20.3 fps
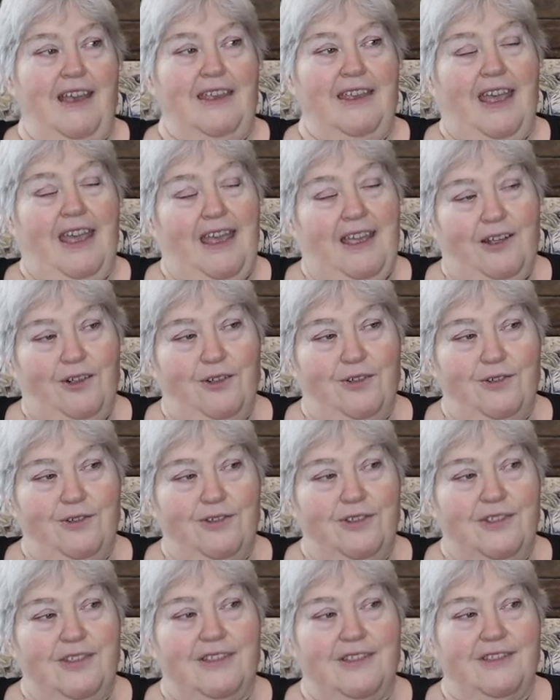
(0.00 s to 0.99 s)

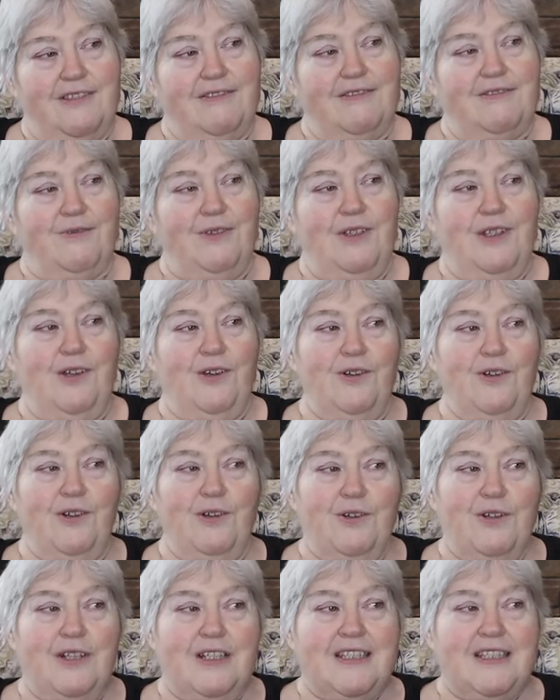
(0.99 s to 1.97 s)
Gators, we don't
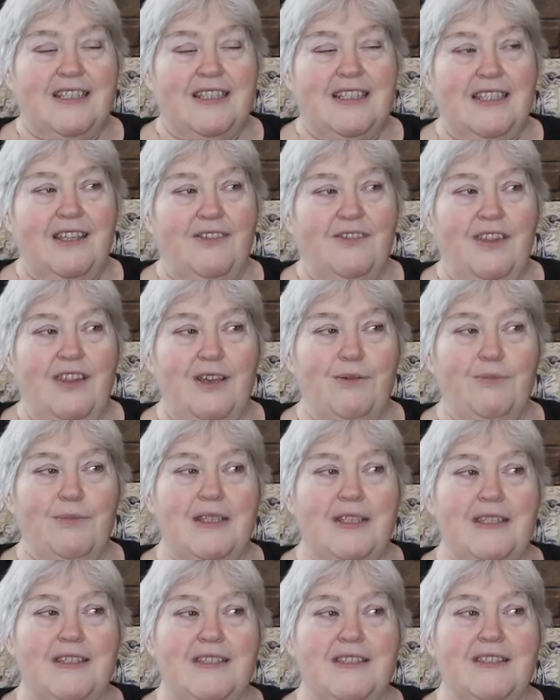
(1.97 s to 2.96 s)
always think of them
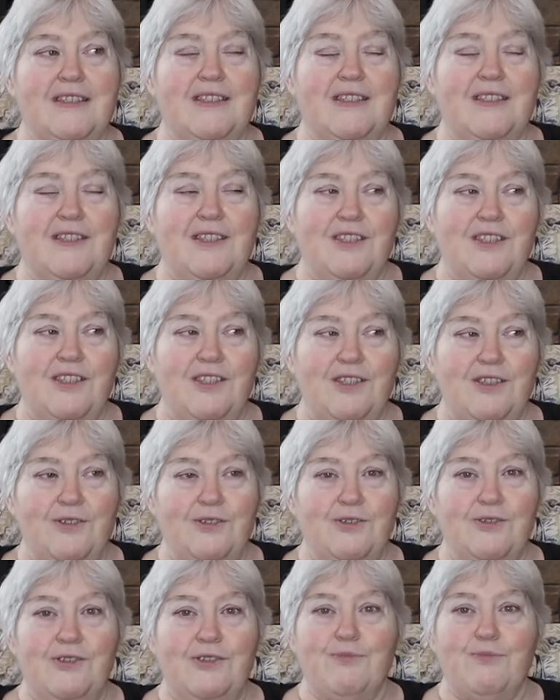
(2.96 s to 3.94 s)
as
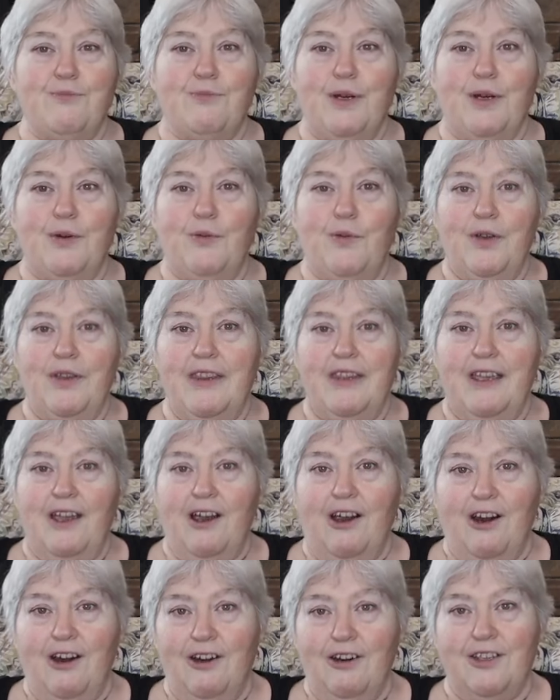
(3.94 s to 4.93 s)
huge, but when they
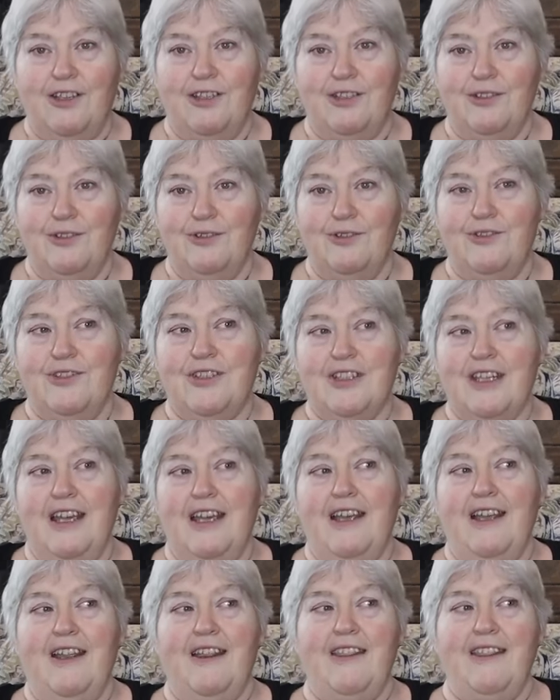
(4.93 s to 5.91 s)
are huge,
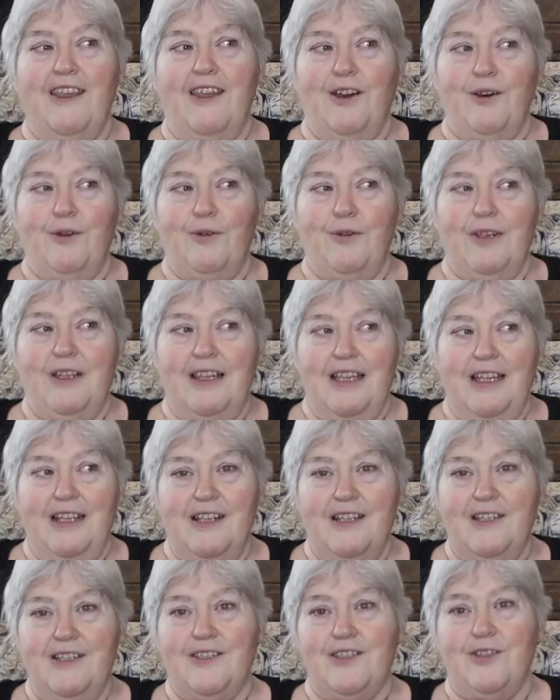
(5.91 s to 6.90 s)
they are
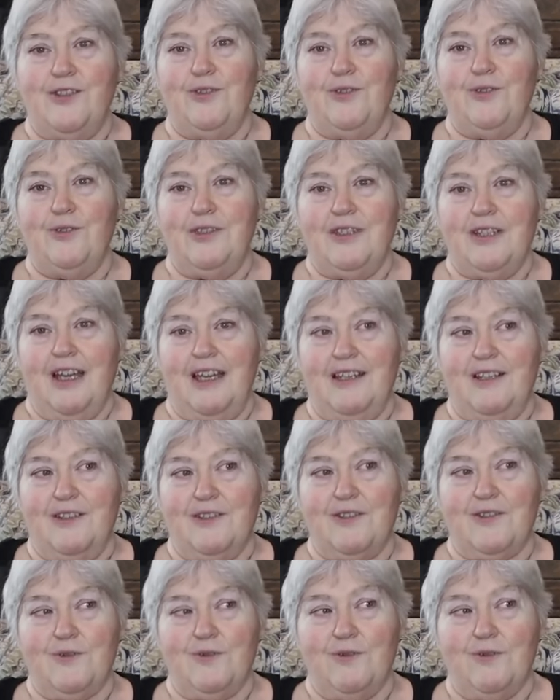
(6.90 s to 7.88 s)
related to
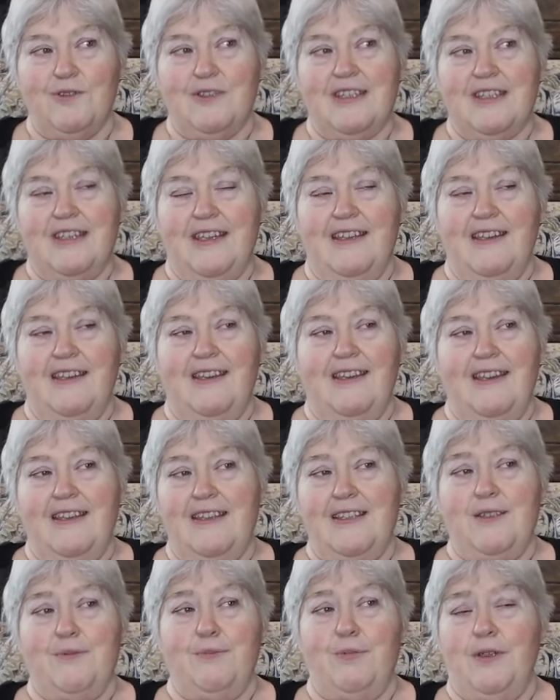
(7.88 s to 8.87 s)
dinosaurs,
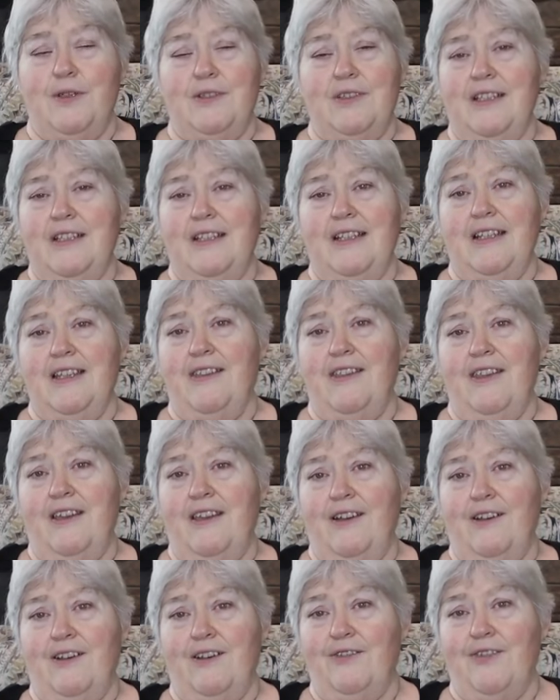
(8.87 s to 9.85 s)
and supposedly
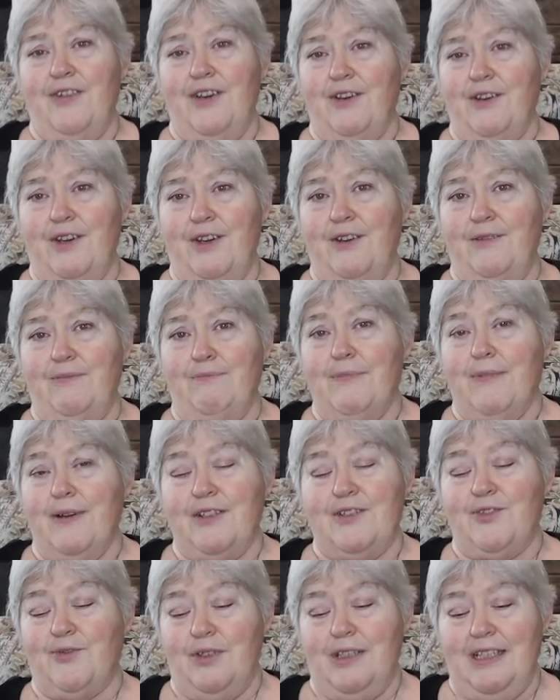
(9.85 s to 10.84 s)
they are very
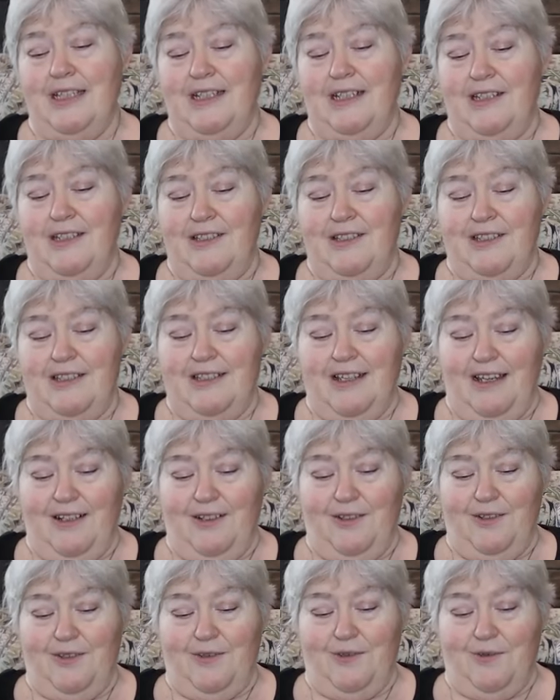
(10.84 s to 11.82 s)
much related to
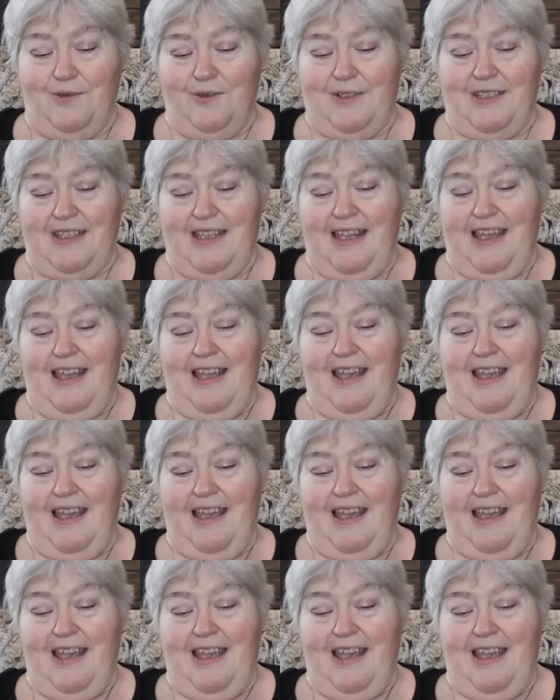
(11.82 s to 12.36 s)
dinosaurs.